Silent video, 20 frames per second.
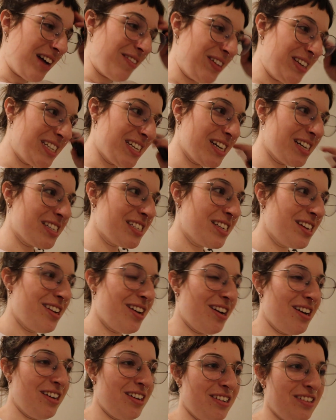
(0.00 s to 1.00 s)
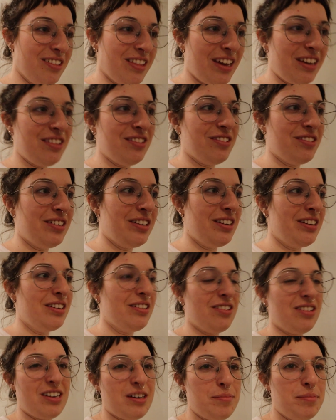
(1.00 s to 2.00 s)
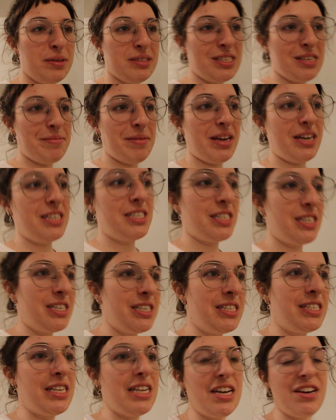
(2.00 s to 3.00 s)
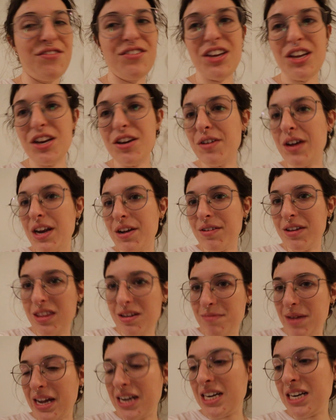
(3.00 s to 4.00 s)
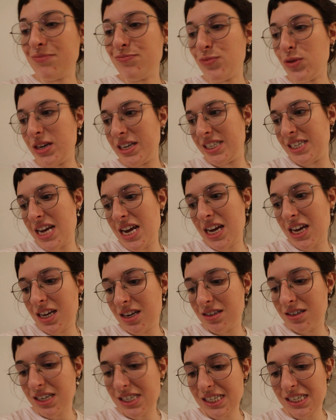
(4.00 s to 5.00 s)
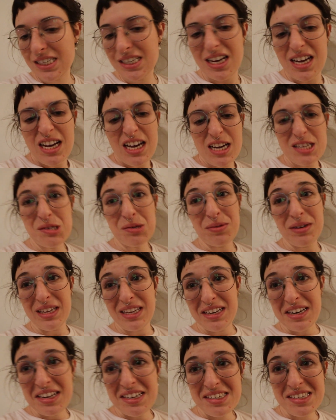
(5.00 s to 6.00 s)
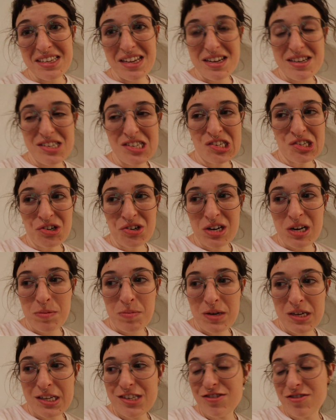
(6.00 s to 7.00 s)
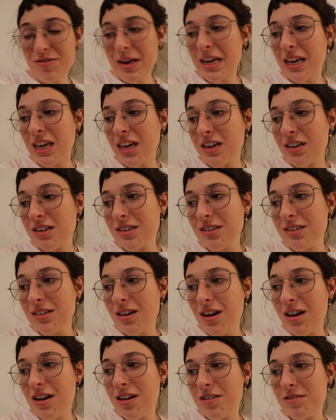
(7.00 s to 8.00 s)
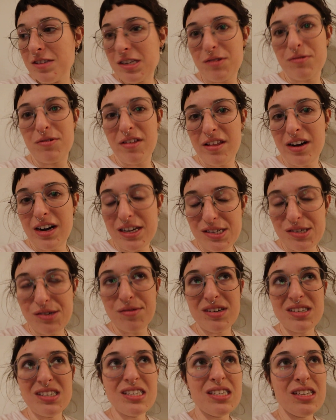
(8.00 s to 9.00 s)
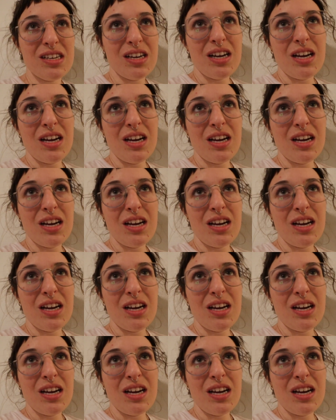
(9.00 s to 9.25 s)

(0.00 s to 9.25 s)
We texted our landlord or our building manager to see if he knew anyone that might want to take it, because it's a really nice, like, sturdy piece from IKEA. It's one of the nicer ones,